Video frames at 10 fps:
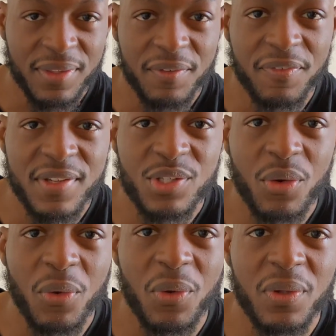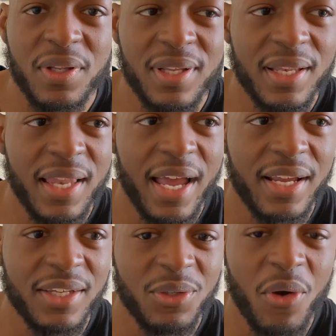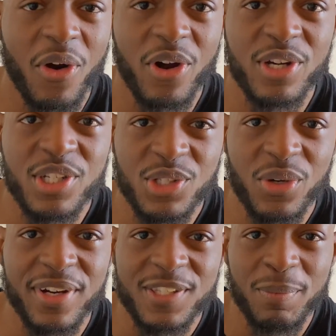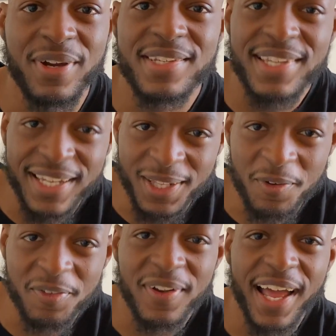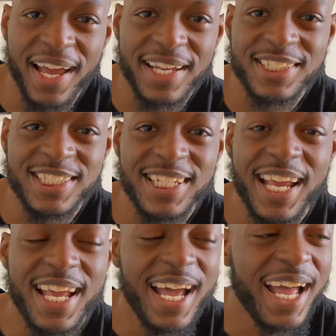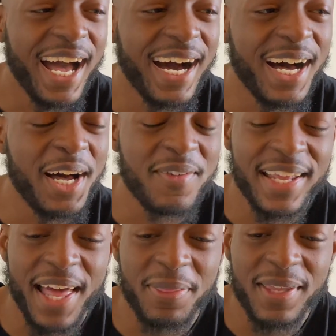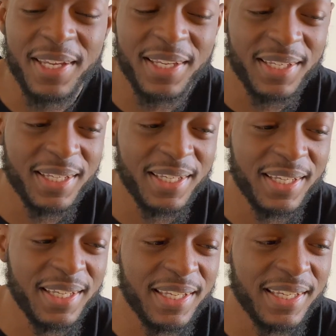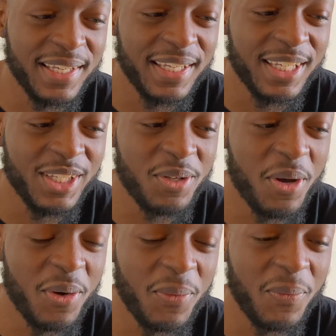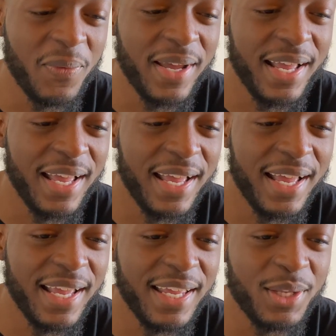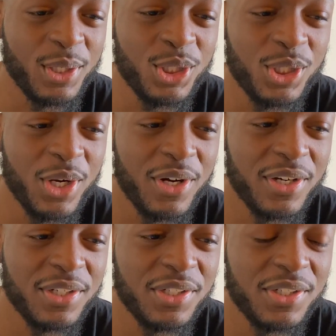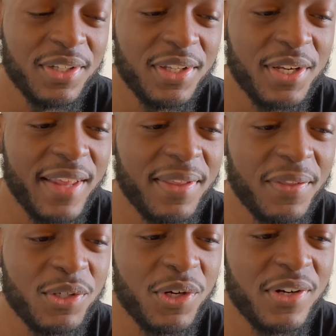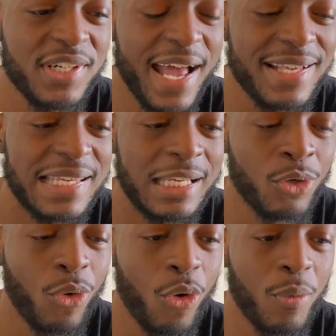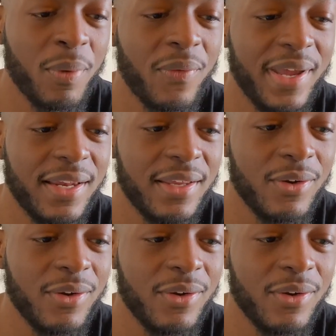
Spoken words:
physical, urges you're experiencing in the flesh. And I think, in the church, I think the church has incorporated